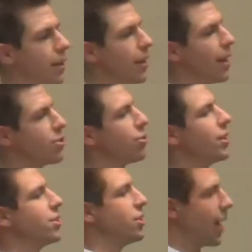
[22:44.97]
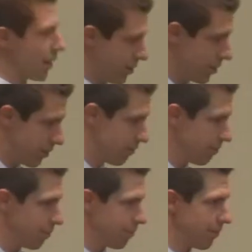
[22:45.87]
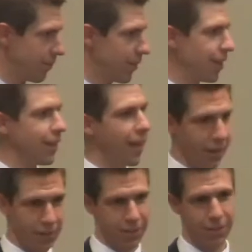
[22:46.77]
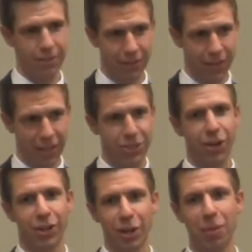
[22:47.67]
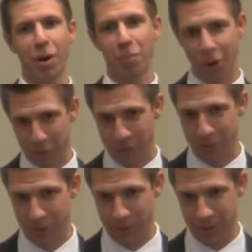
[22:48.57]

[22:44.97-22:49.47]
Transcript: The answer is yes. Yes, it's talking about both.